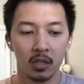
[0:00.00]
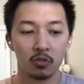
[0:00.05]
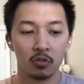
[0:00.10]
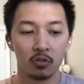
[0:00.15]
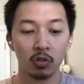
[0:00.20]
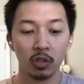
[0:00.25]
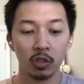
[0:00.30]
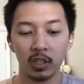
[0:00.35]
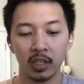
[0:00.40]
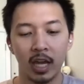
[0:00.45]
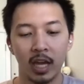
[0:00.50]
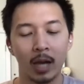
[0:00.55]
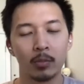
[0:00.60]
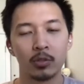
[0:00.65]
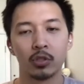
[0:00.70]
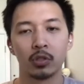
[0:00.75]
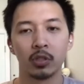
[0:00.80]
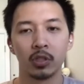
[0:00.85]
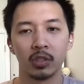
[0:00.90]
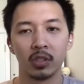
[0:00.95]
is really
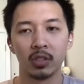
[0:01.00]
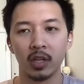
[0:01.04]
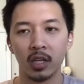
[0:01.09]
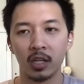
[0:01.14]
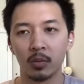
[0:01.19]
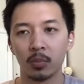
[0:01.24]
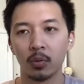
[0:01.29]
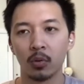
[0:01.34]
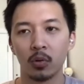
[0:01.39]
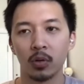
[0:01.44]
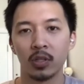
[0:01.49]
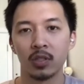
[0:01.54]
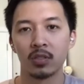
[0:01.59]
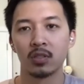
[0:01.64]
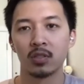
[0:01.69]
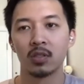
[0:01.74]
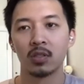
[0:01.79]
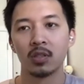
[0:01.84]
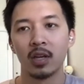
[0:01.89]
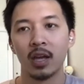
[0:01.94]
capturing the data
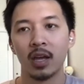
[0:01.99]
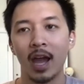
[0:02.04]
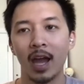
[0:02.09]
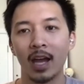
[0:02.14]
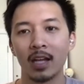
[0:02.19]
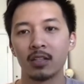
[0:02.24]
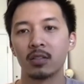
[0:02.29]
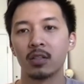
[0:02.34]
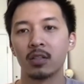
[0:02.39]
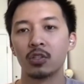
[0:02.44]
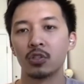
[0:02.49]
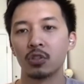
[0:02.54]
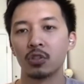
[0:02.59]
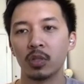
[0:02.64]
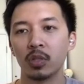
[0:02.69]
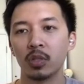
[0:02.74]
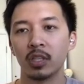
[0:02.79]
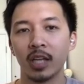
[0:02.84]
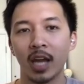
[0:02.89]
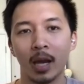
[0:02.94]
points as they
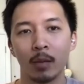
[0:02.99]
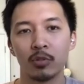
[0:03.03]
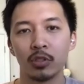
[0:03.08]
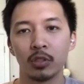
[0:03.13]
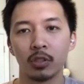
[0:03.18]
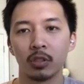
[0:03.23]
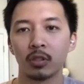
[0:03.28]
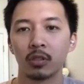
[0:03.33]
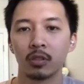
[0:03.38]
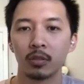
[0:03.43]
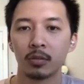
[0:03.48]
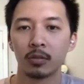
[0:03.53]
should be captured.